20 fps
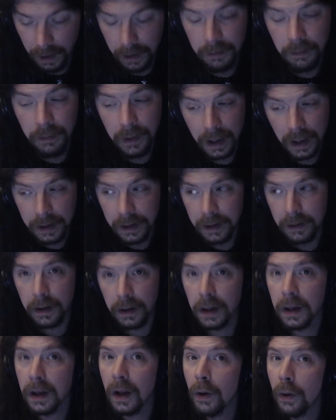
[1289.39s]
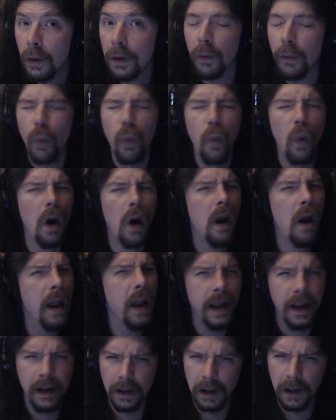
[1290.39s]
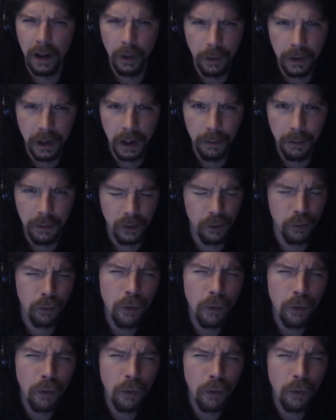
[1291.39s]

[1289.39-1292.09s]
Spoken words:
Admittedly way lower numbers,